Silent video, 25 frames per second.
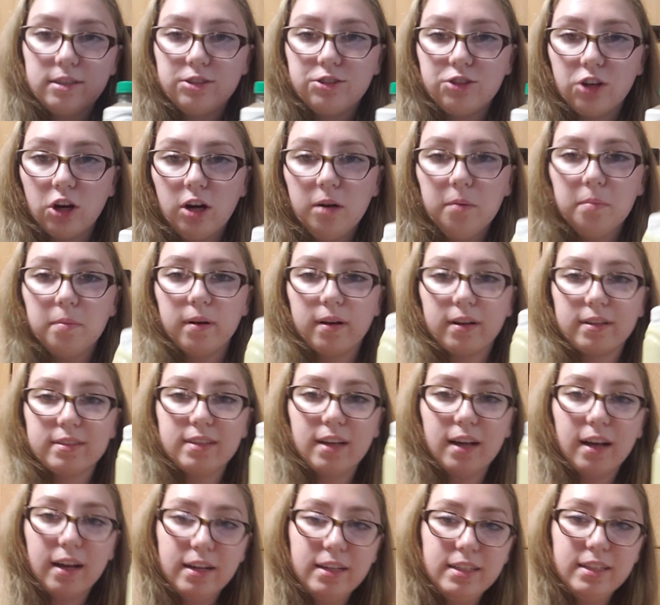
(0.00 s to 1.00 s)

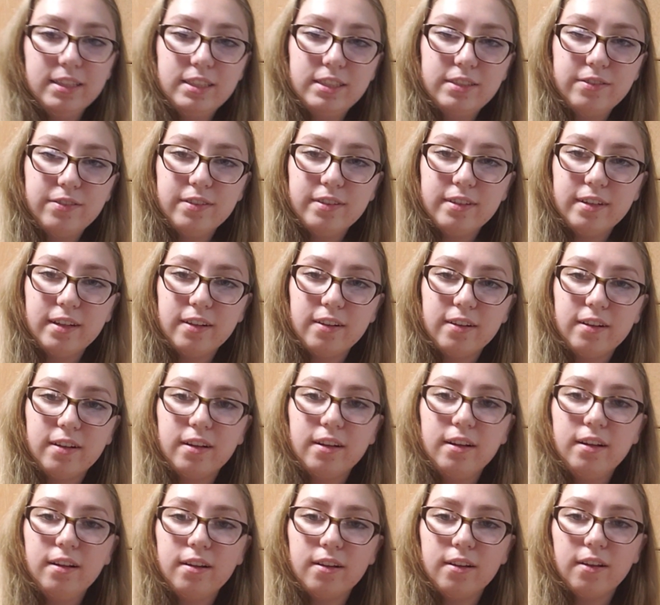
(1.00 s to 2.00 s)
Starbucks Iced
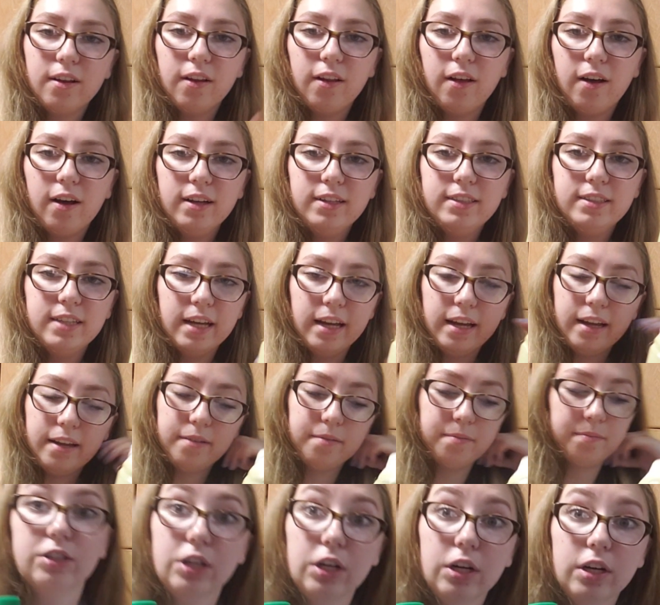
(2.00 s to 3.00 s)
Vanilla Latte.
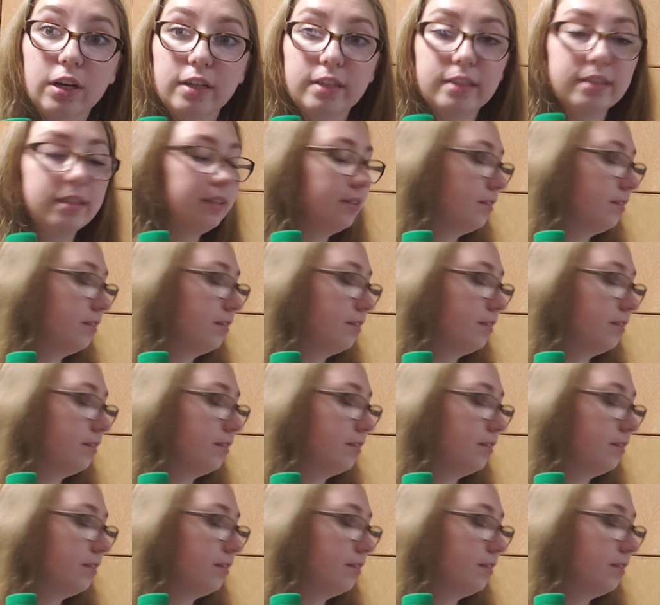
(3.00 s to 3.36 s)
Good.